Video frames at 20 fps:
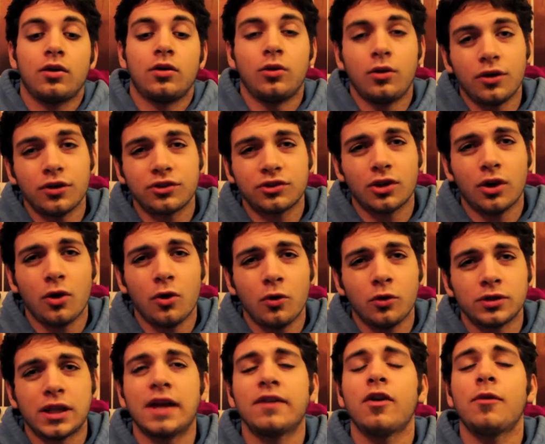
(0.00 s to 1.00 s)
Also,
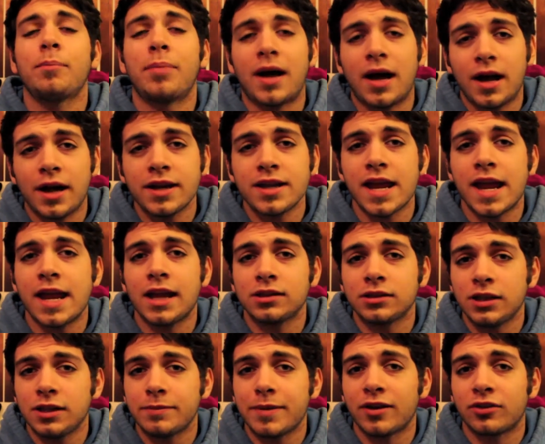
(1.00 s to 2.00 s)
Life of Pi, Ang
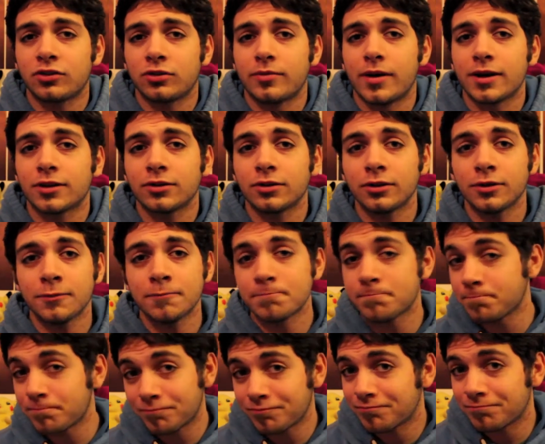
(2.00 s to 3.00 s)
Lee, Best Director.
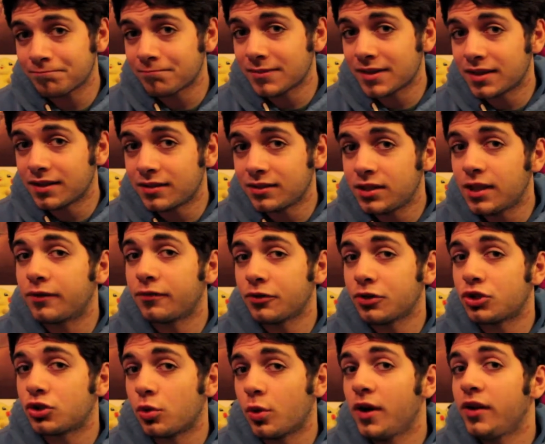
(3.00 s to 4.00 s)

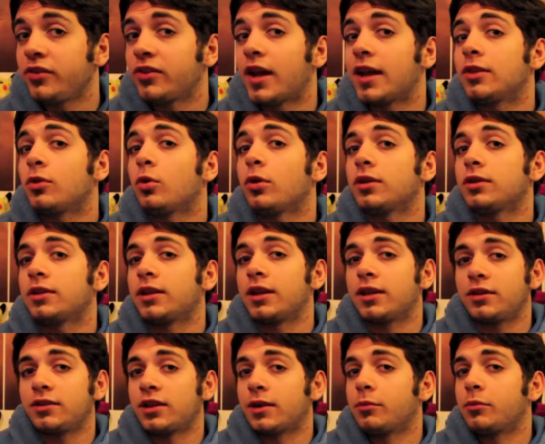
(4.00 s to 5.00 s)
Different choice. I thought
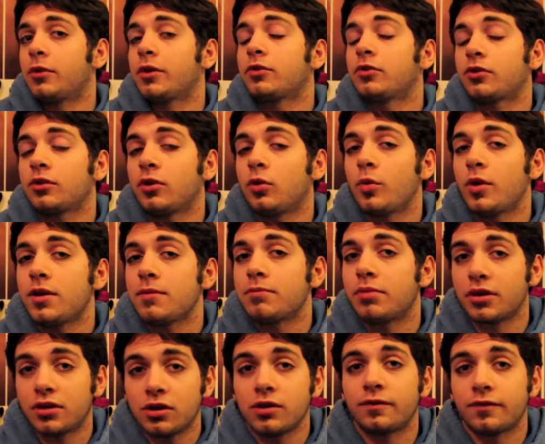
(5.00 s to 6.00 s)
like someone else was going to win,
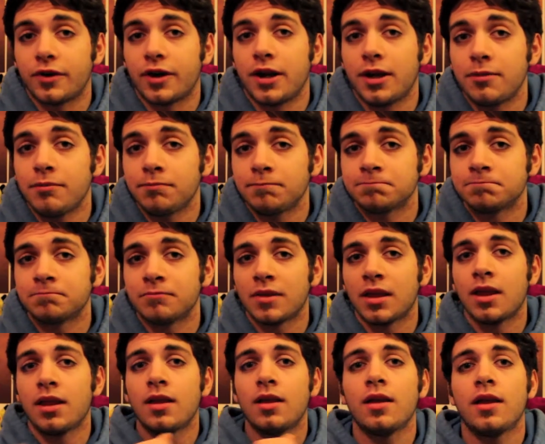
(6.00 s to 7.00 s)
but good for him.
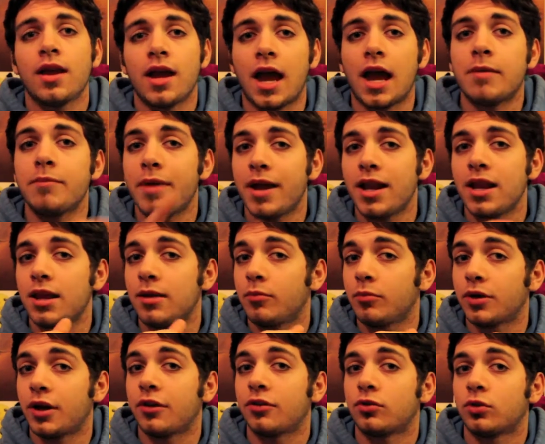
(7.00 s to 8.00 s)
I met him
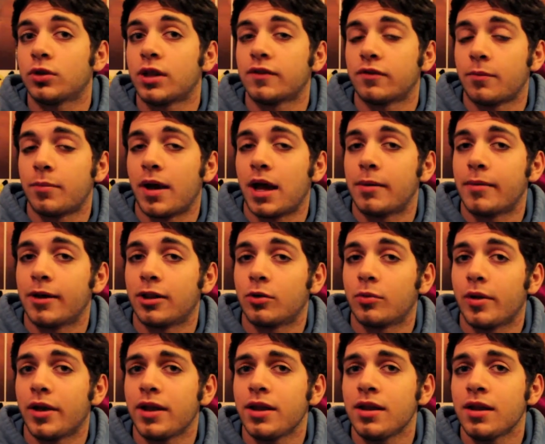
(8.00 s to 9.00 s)
when I saw Life of Pi, by
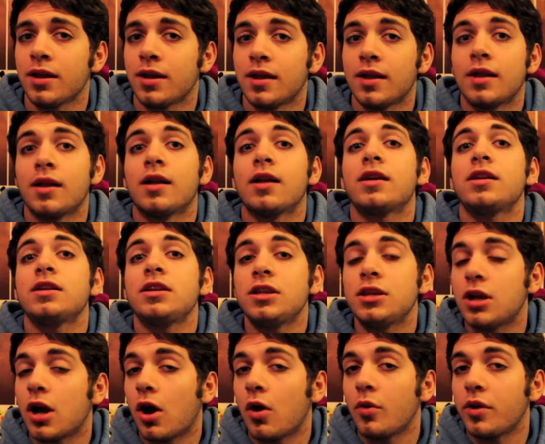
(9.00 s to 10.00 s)
the way.
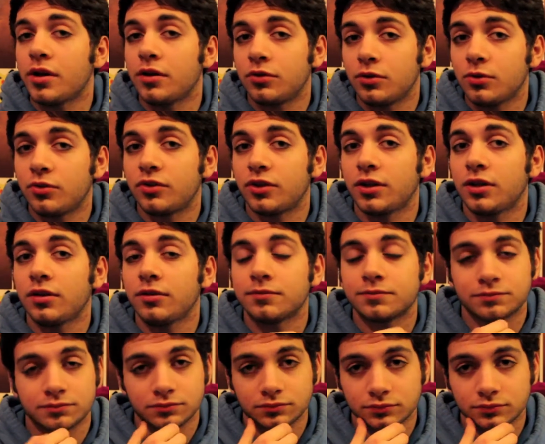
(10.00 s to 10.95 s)
Ego-inducing.